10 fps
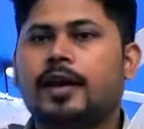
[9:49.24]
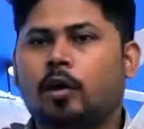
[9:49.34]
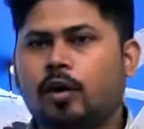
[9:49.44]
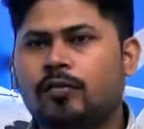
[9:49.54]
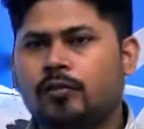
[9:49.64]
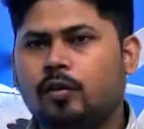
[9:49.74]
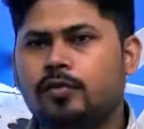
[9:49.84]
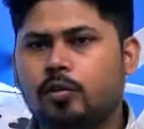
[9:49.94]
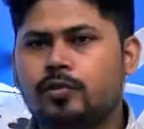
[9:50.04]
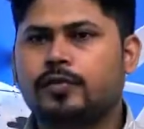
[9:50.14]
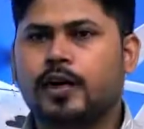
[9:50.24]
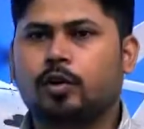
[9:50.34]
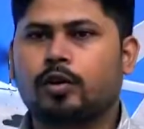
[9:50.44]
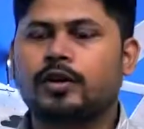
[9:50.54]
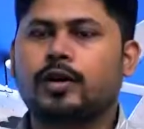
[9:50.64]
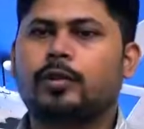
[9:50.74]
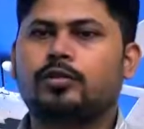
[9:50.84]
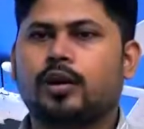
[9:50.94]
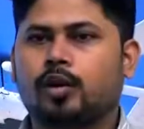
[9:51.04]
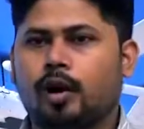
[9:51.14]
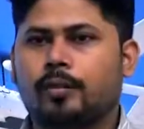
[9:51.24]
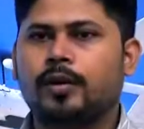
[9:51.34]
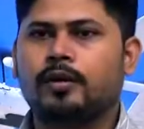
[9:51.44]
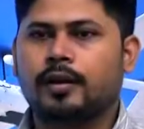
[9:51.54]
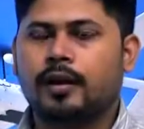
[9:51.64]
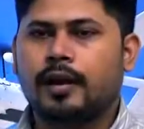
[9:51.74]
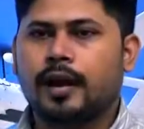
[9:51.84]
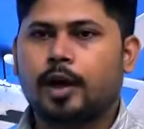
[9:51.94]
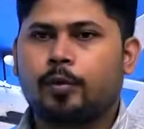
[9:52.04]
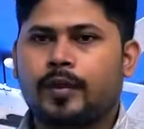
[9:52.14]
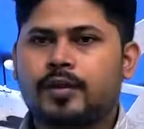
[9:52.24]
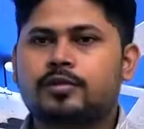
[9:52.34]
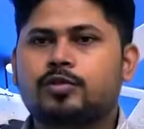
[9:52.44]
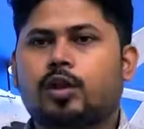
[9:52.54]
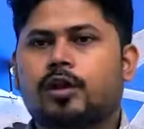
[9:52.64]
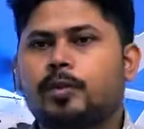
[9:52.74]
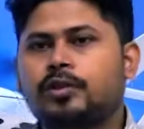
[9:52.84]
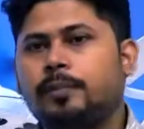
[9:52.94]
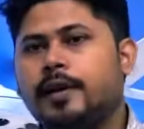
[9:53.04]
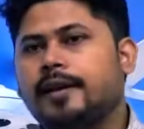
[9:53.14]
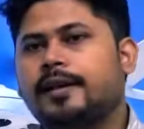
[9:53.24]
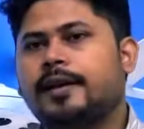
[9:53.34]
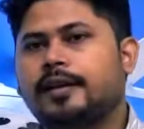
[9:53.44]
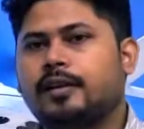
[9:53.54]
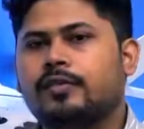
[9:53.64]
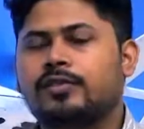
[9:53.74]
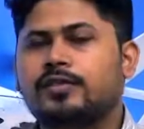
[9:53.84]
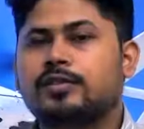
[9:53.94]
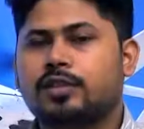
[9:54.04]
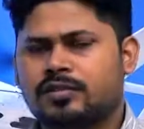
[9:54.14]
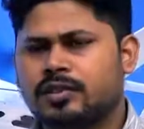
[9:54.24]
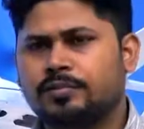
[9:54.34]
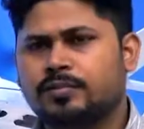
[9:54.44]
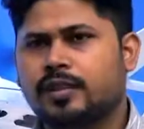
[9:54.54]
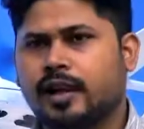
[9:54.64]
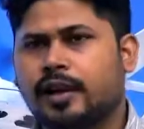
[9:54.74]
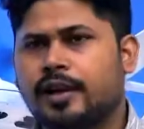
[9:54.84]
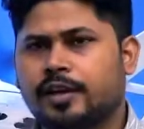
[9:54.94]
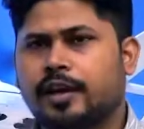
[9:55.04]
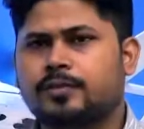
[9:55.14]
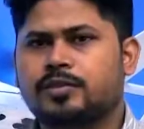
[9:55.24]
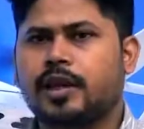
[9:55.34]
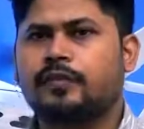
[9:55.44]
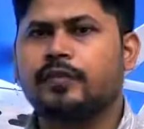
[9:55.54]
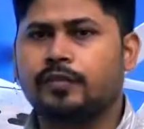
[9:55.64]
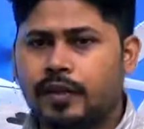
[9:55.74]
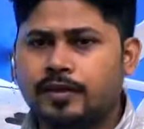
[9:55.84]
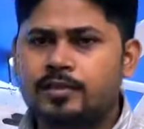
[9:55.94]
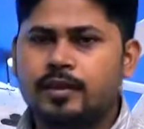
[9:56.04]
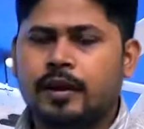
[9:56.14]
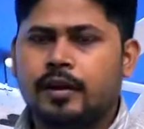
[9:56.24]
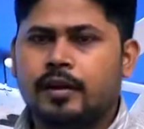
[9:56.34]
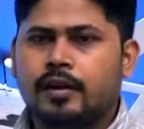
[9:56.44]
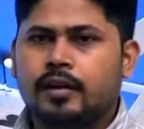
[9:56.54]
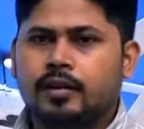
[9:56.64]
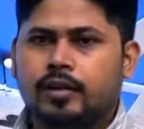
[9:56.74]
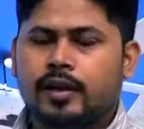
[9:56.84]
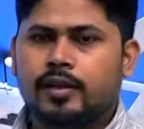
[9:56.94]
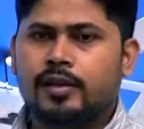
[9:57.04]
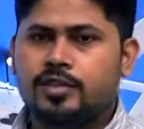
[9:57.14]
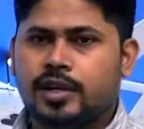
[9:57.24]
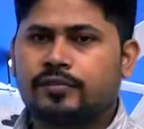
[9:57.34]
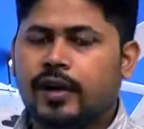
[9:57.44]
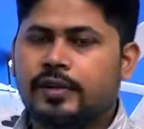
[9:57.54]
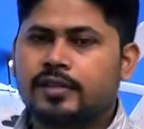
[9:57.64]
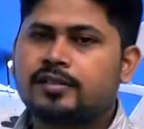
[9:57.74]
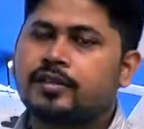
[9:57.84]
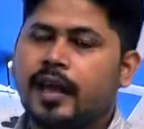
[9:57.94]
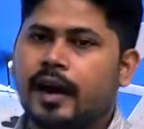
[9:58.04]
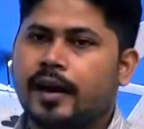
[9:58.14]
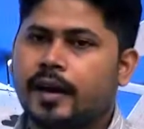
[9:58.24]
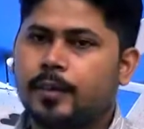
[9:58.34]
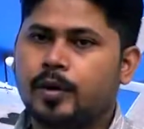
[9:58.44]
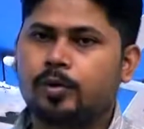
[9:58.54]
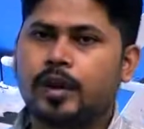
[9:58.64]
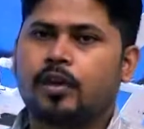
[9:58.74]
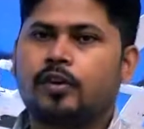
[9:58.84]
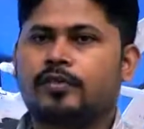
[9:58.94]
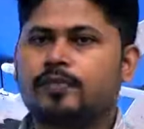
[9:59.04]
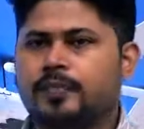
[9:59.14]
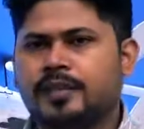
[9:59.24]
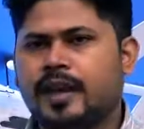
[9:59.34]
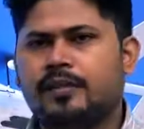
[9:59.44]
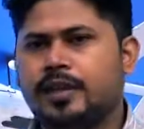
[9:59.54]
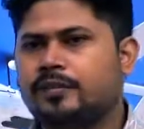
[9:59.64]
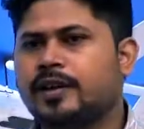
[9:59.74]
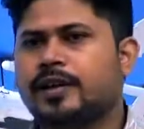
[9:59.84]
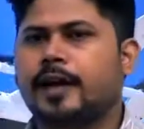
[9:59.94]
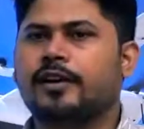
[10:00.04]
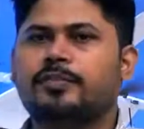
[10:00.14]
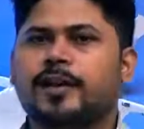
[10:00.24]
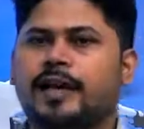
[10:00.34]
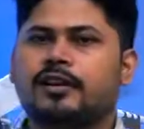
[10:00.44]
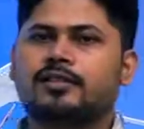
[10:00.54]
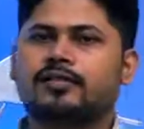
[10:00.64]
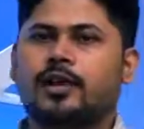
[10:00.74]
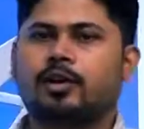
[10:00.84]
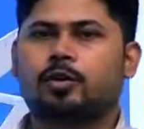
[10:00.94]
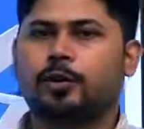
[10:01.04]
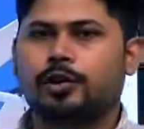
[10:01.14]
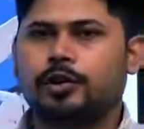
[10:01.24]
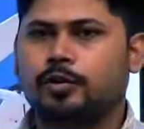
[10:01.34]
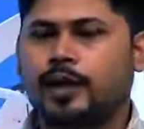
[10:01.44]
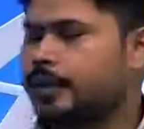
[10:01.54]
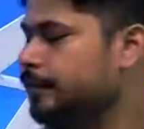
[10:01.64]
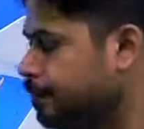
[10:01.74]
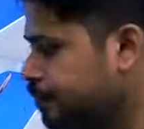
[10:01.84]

Of course, we are talking about the normal aeroplanes, not about the military aircraft. Some aircrafts having wings, okay, jet fighters, they are able to take off. They have a different kind of mechanism. We are not going into that.